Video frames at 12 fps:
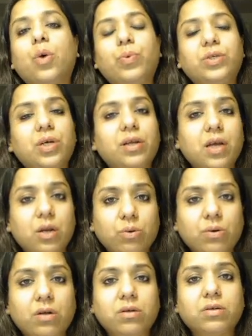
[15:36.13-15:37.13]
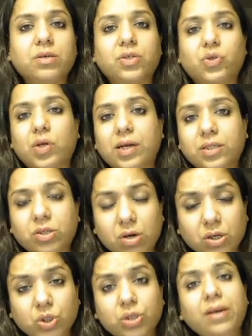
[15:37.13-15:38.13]
which are yellow colored crystalline
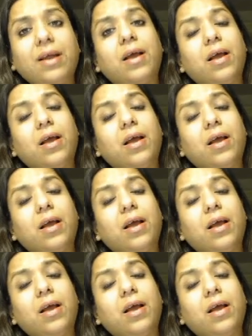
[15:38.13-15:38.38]
structure.